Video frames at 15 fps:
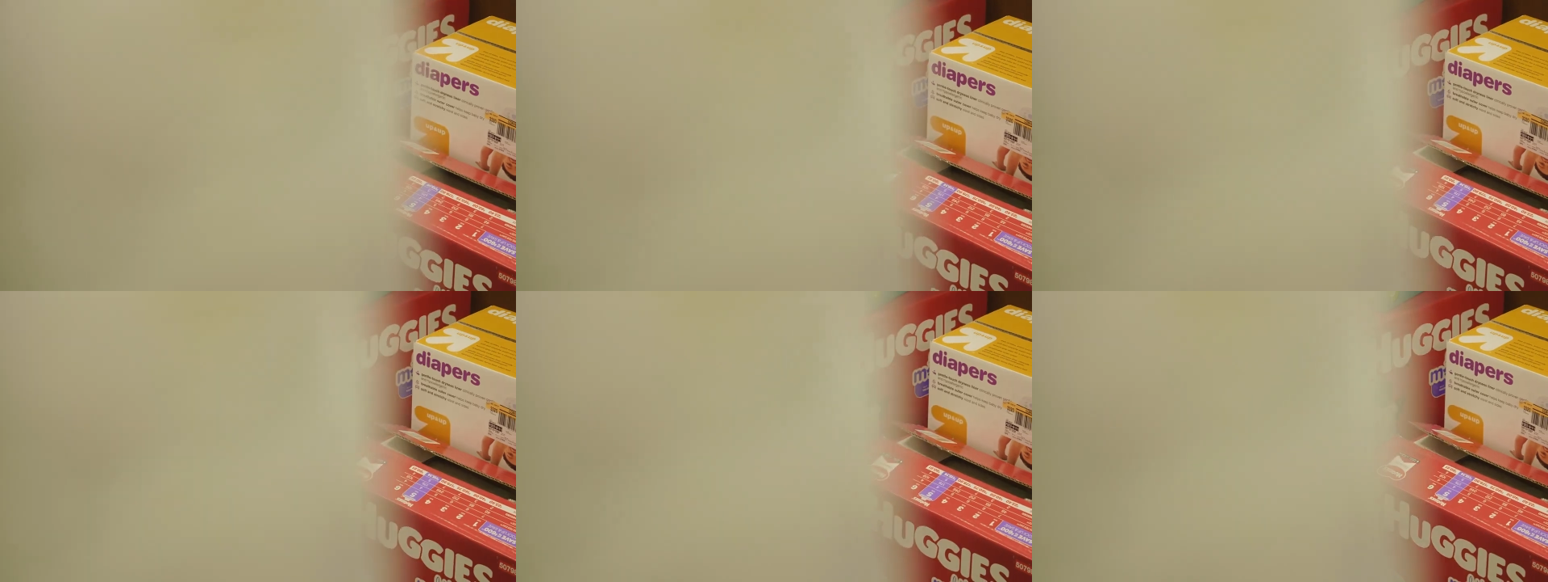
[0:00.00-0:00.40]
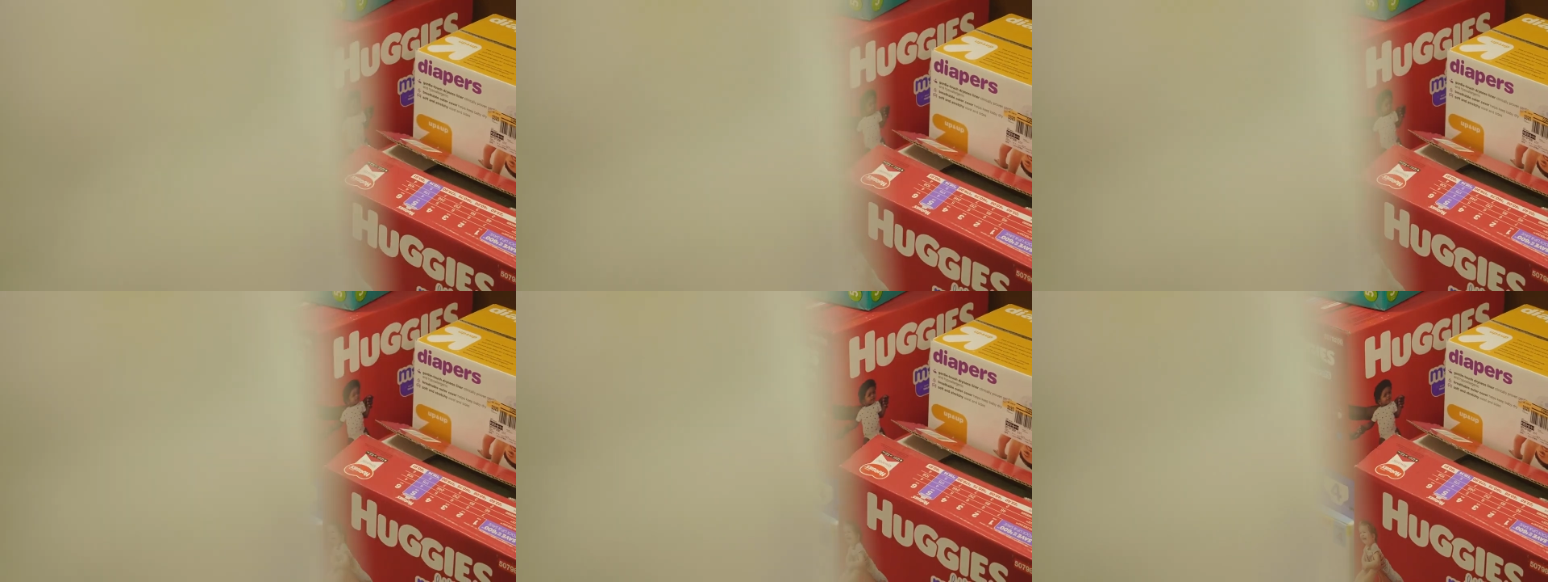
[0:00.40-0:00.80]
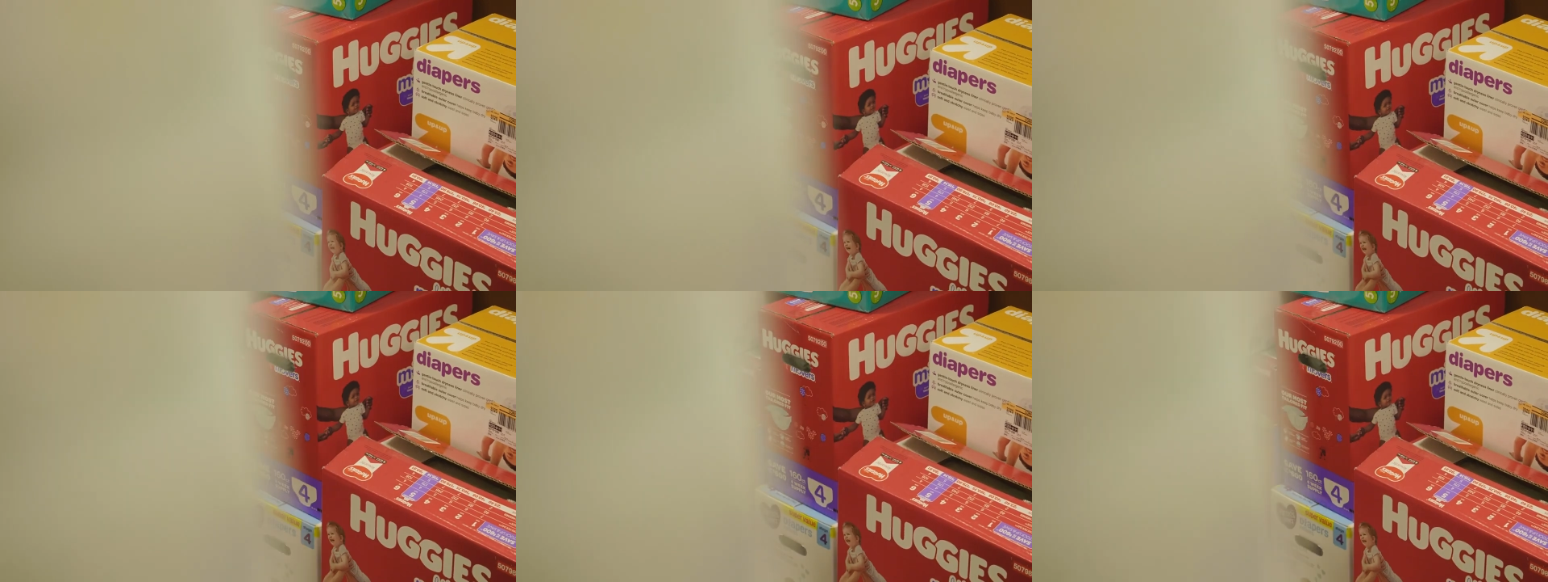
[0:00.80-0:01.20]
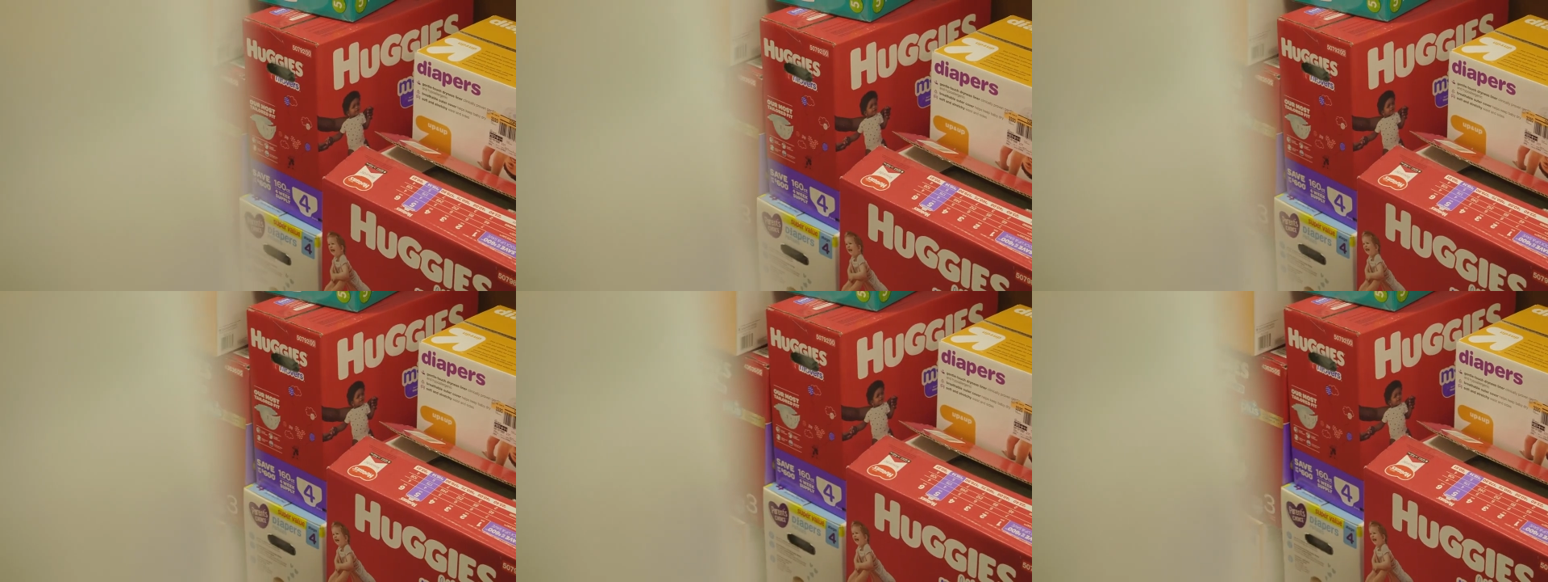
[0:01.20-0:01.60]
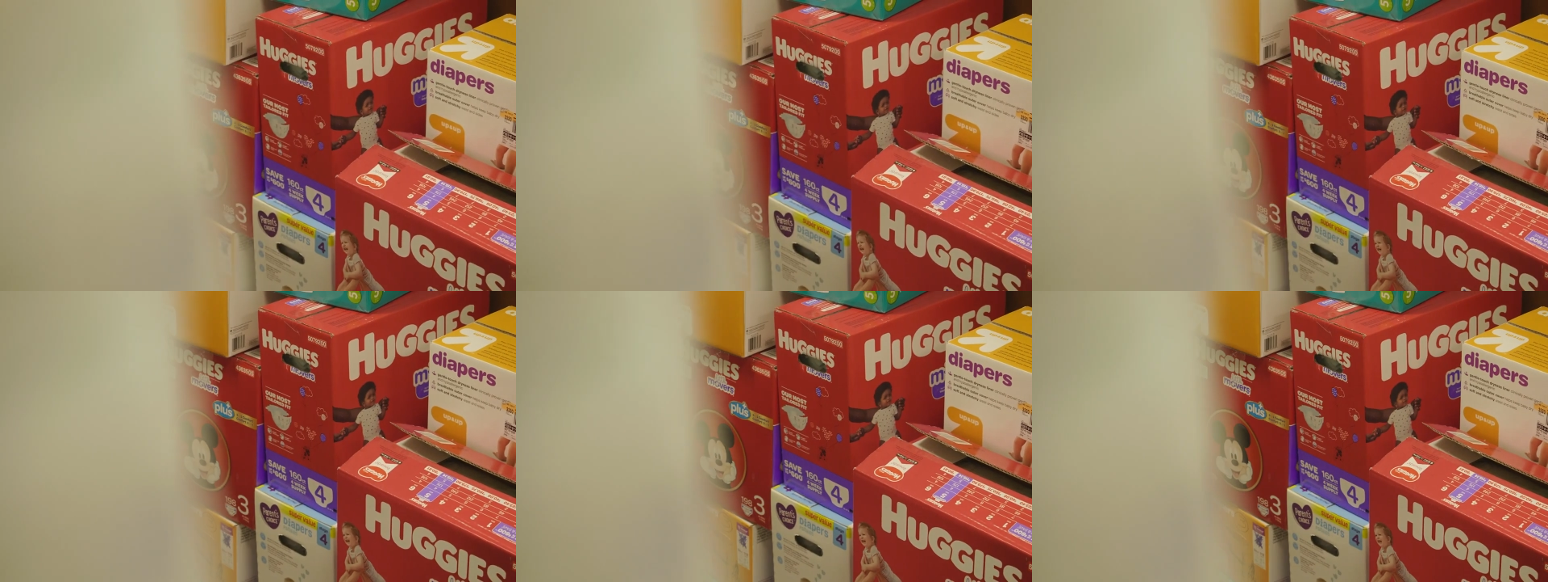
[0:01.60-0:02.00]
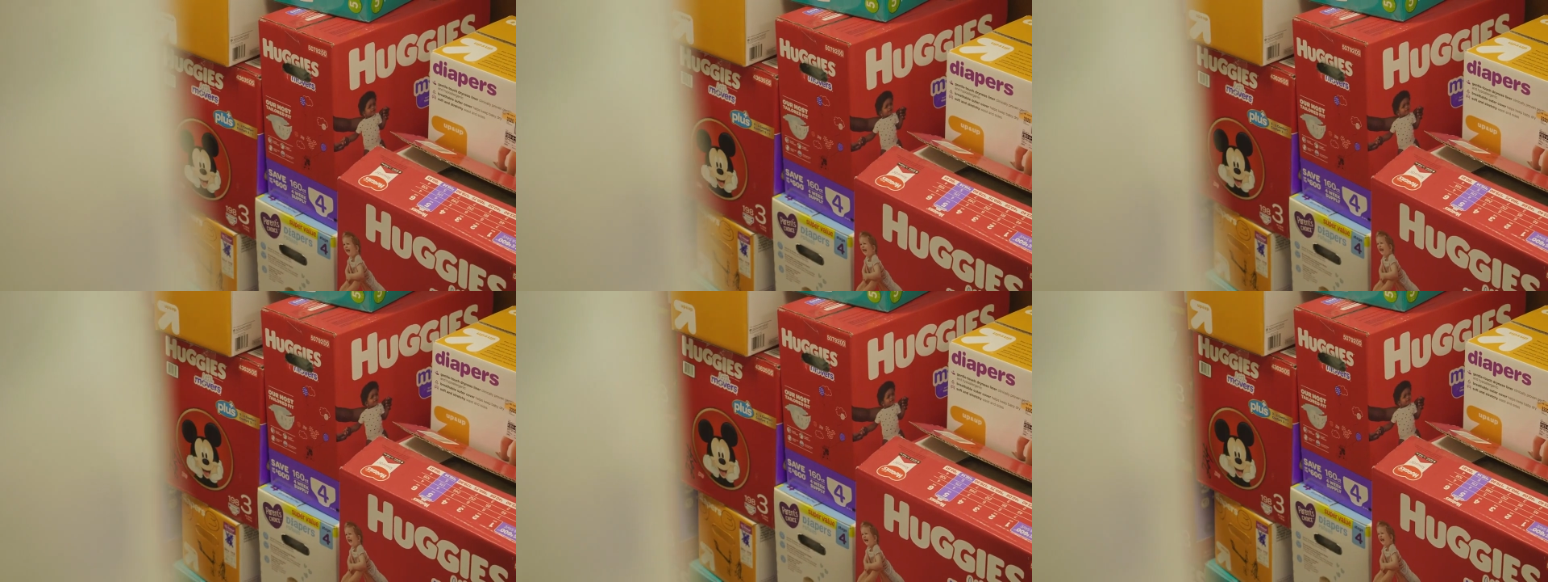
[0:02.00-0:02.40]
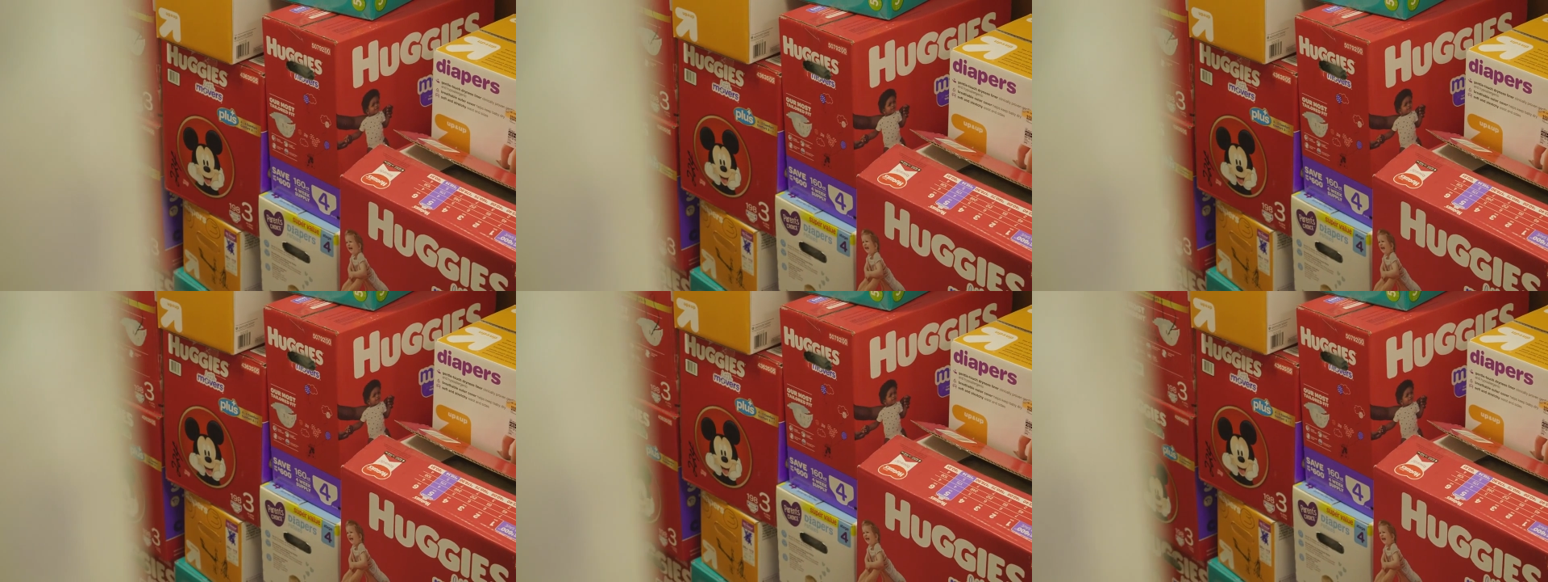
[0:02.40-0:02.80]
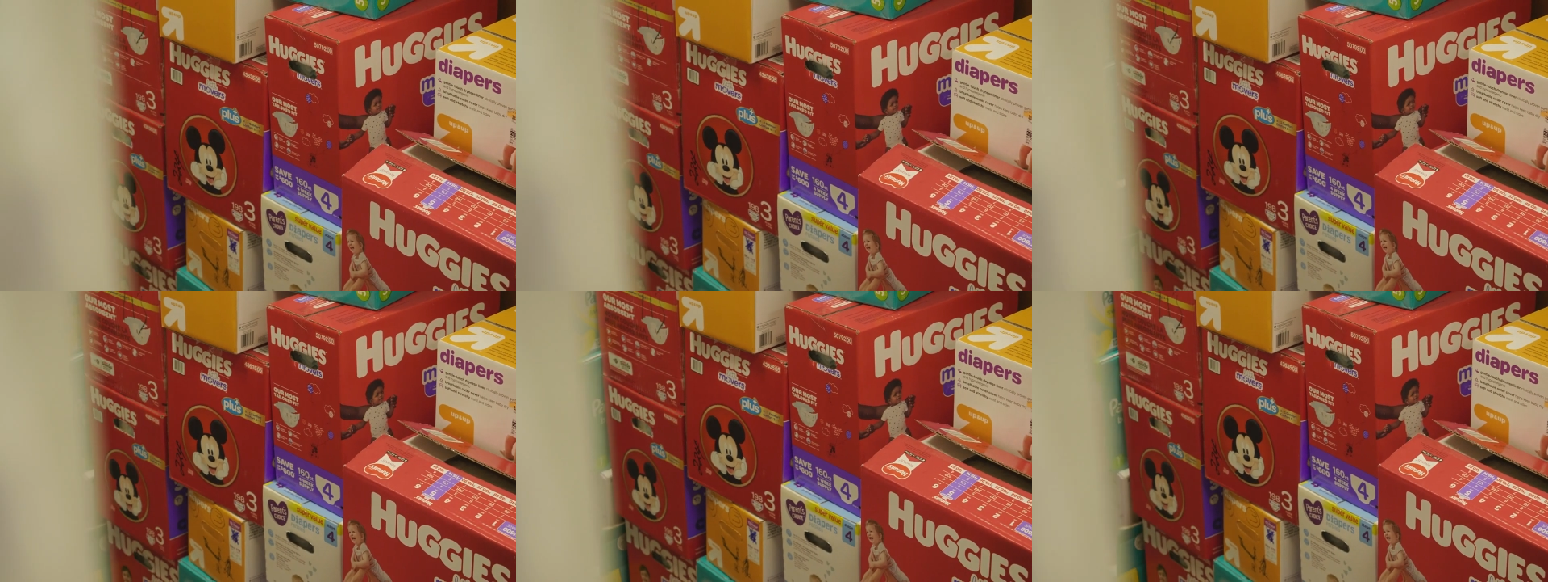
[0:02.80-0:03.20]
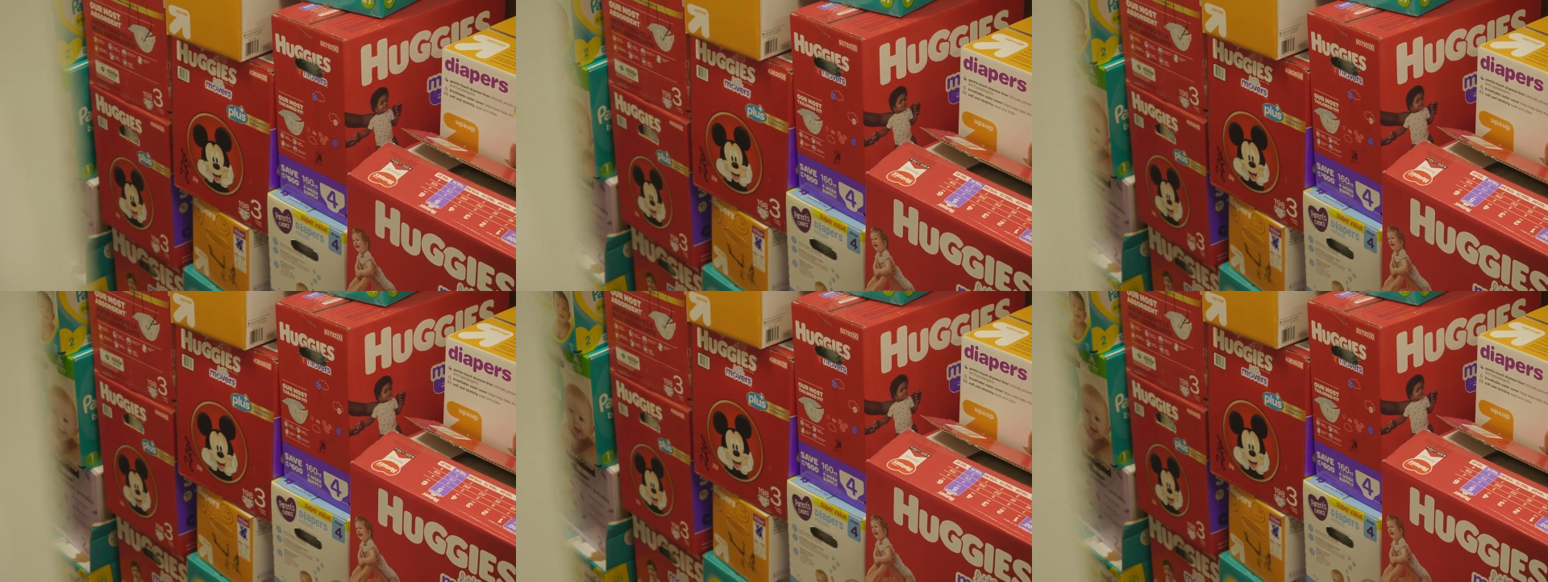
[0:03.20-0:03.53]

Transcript: No face is visible, so there are no lips to read.